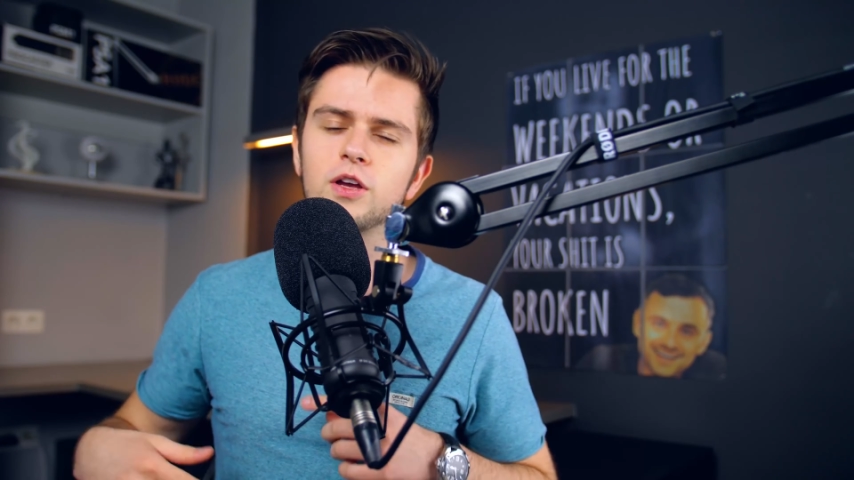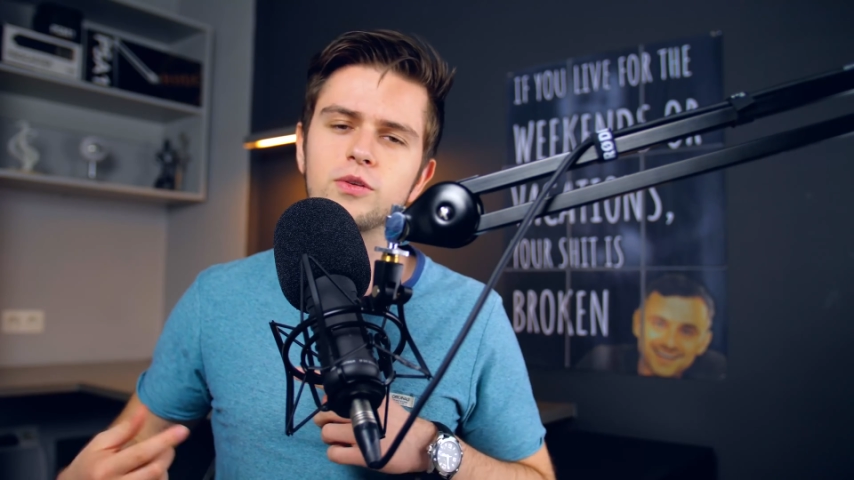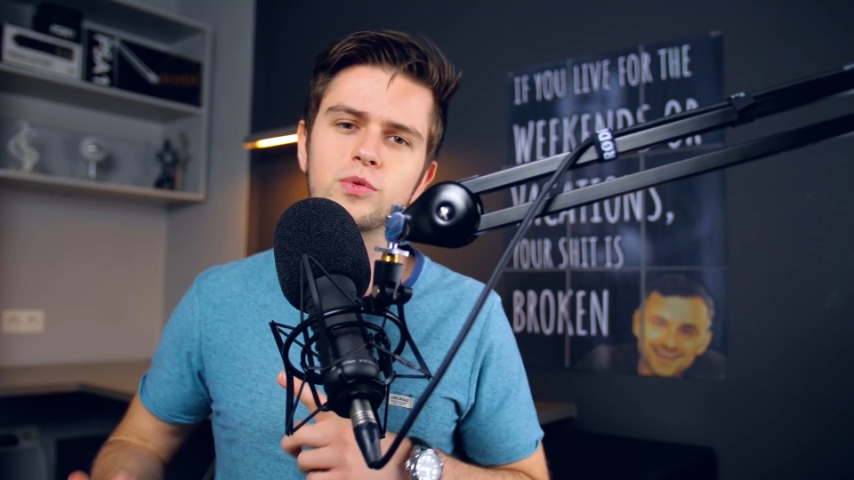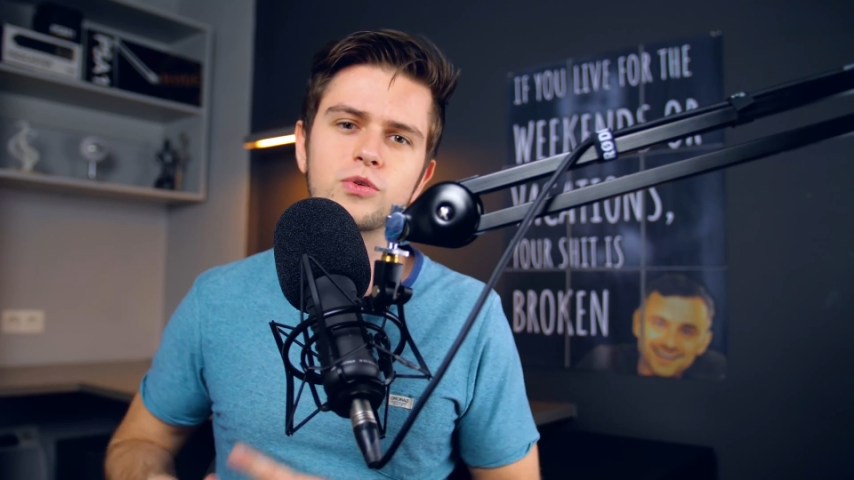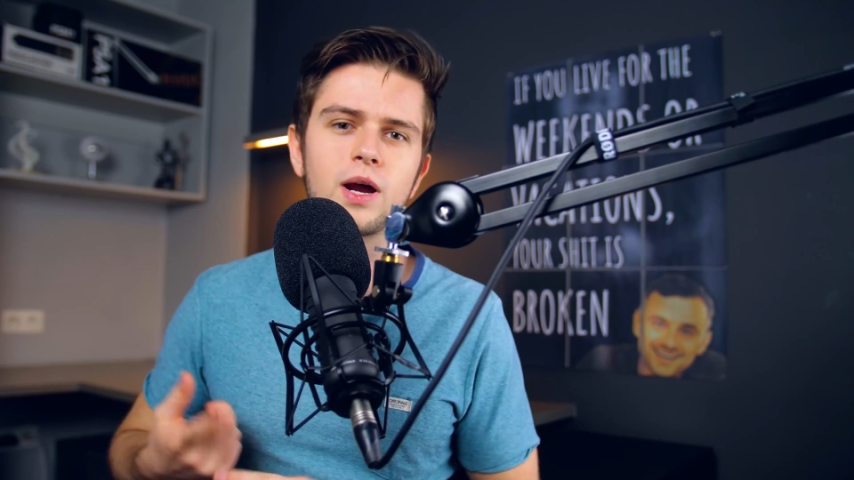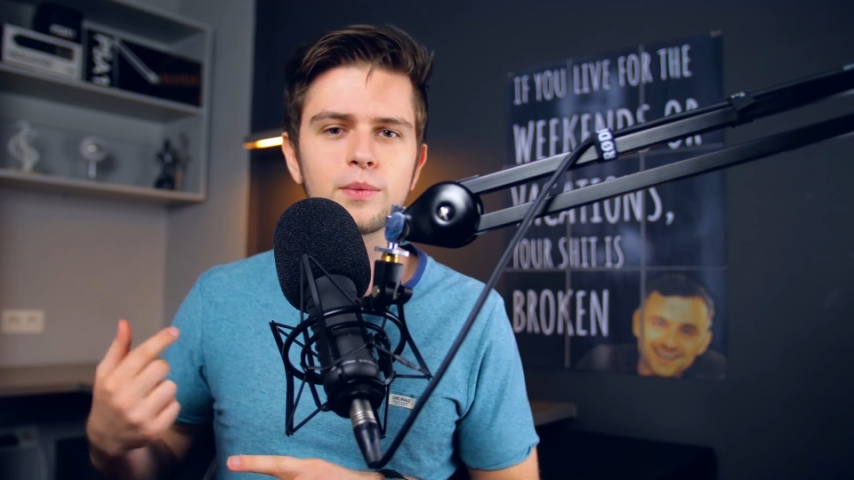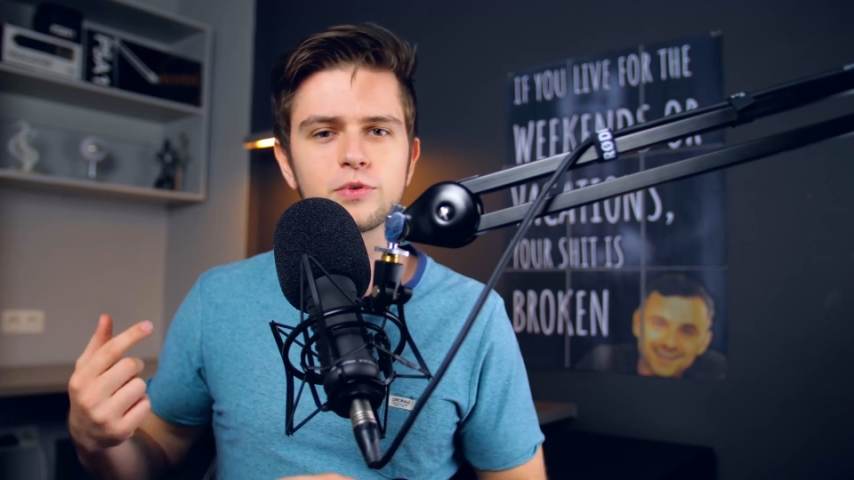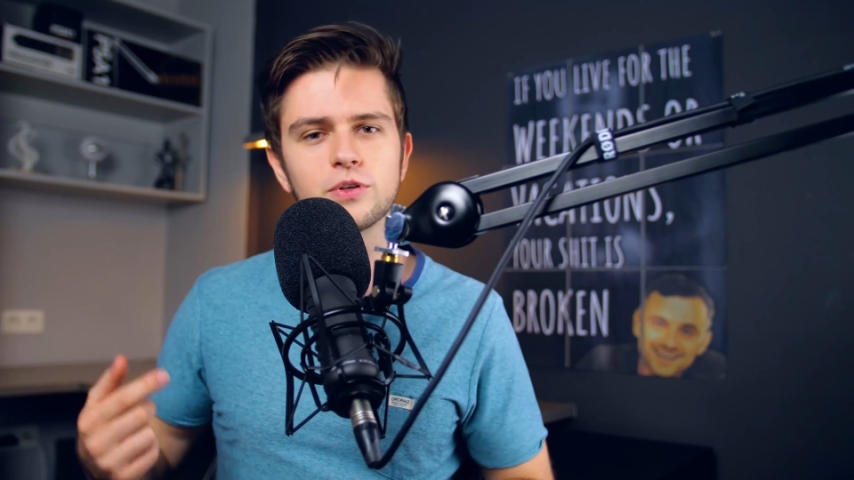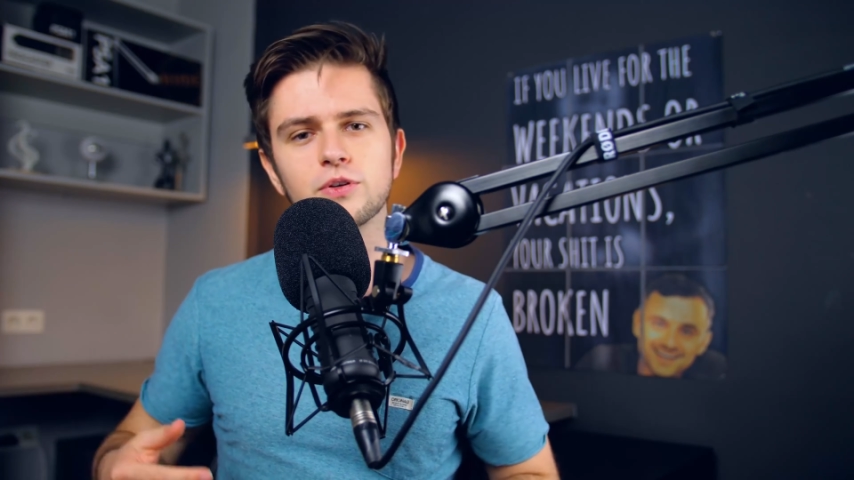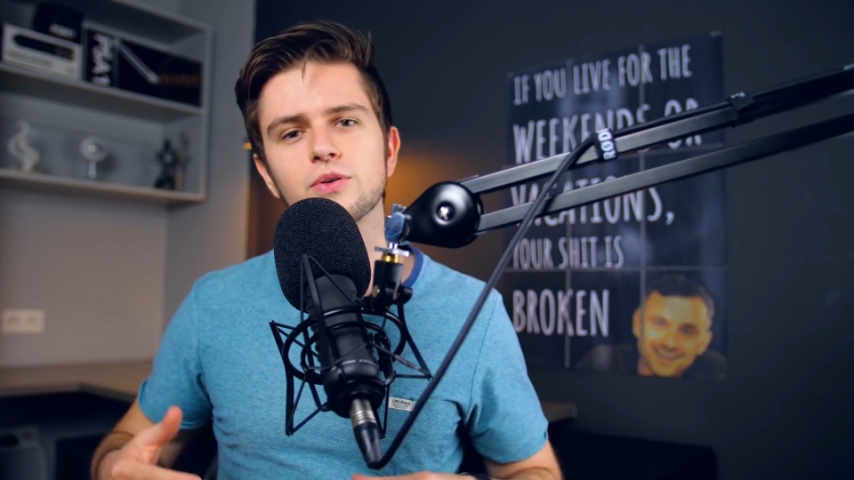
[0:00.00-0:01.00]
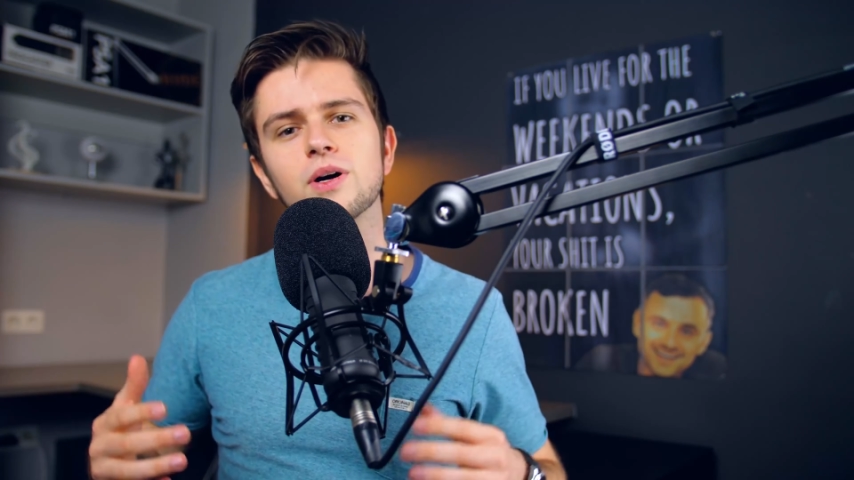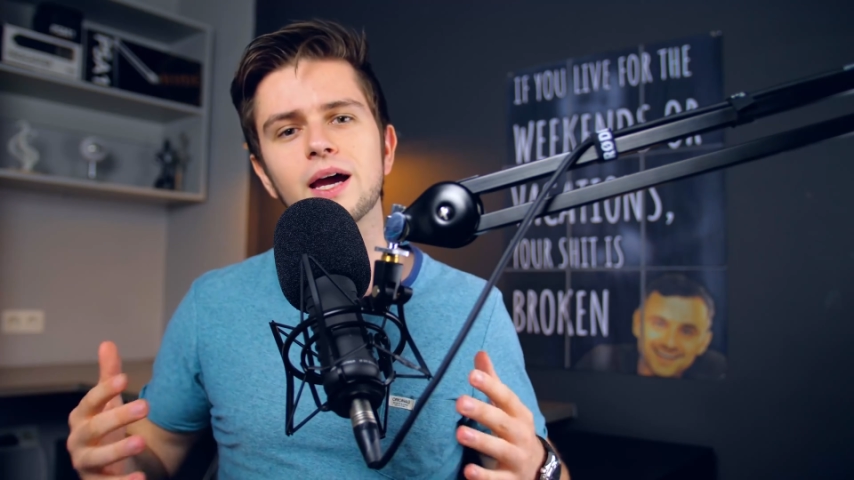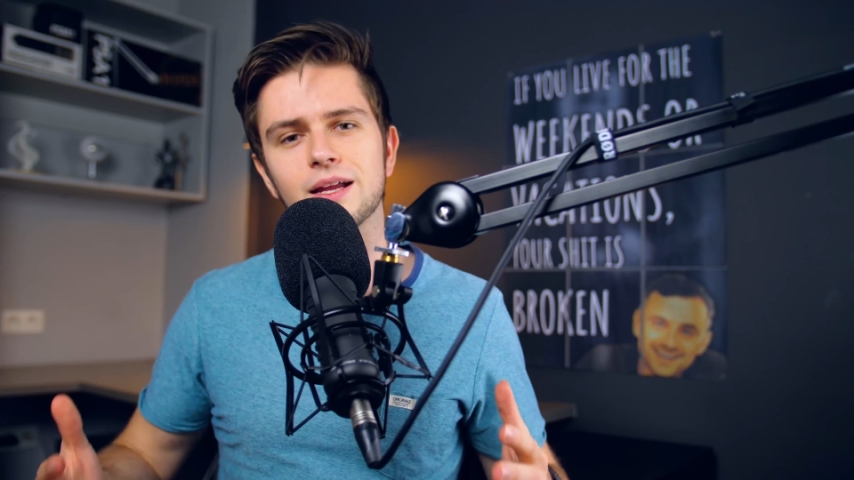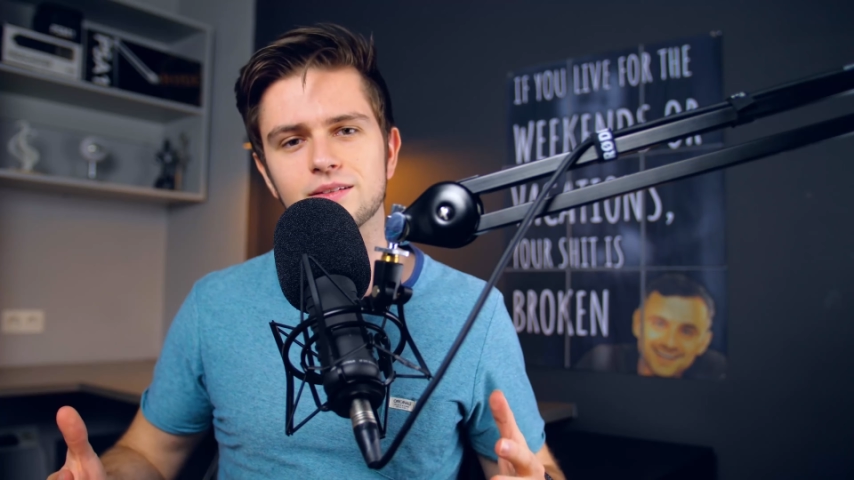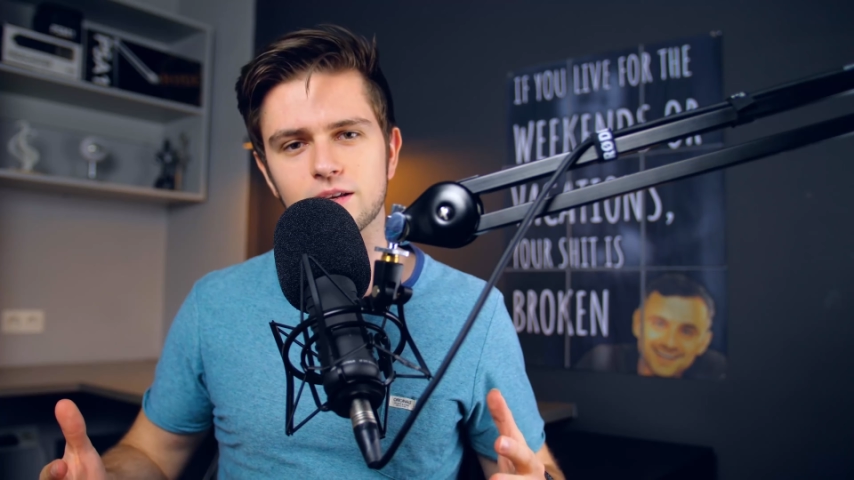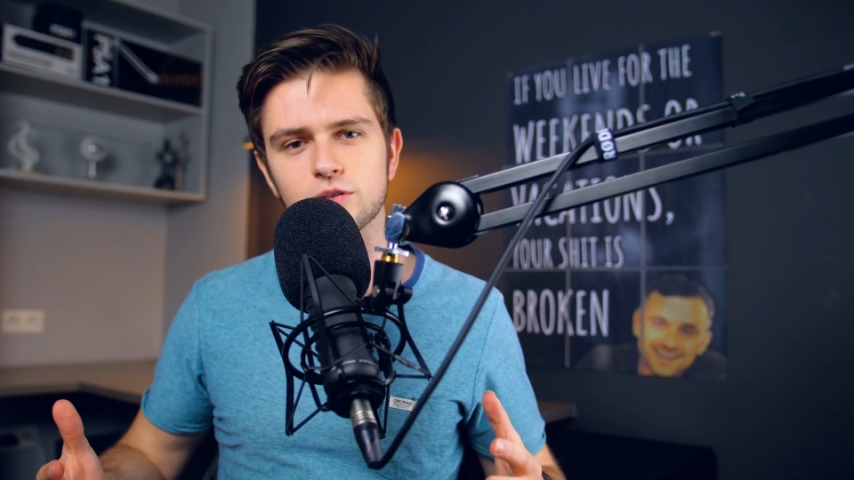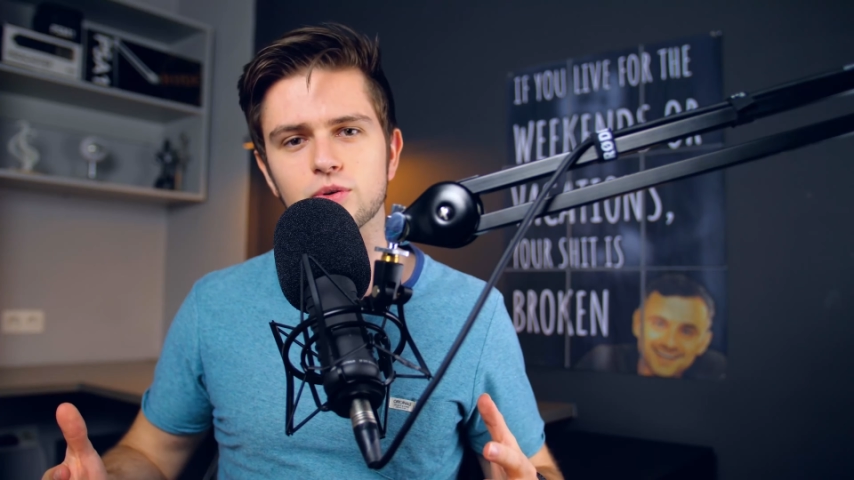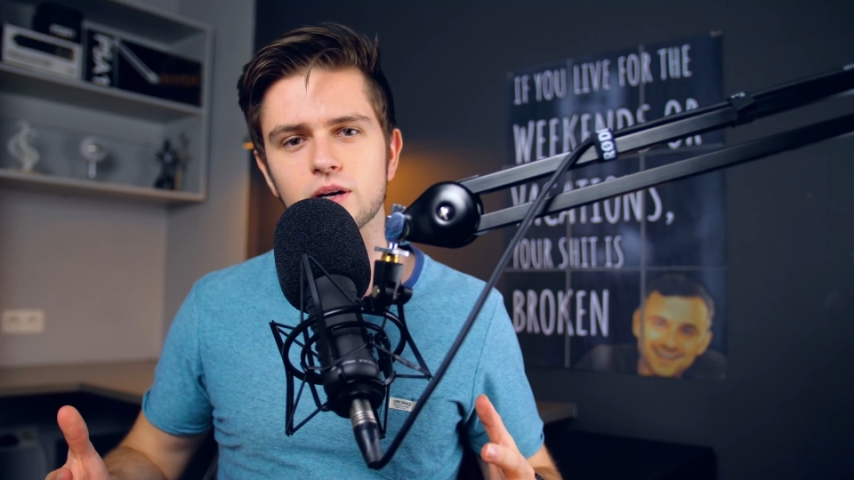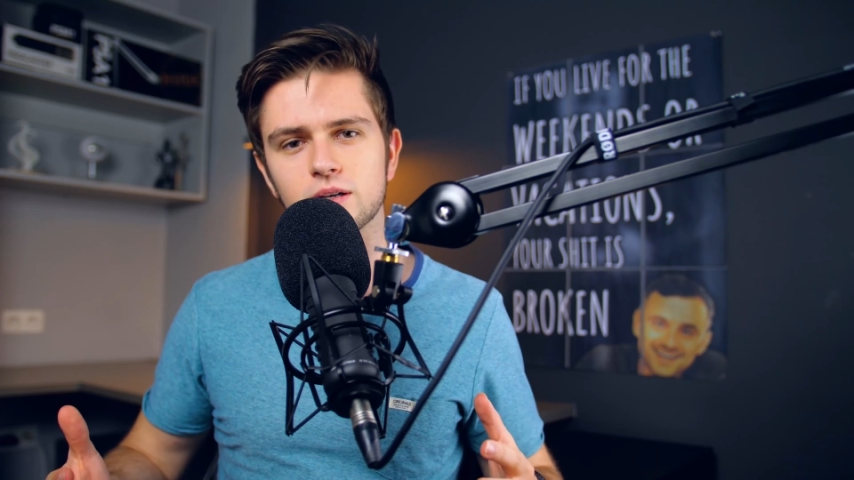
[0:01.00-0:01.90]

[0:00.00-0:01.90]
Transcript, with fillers: subscribe to you, etc.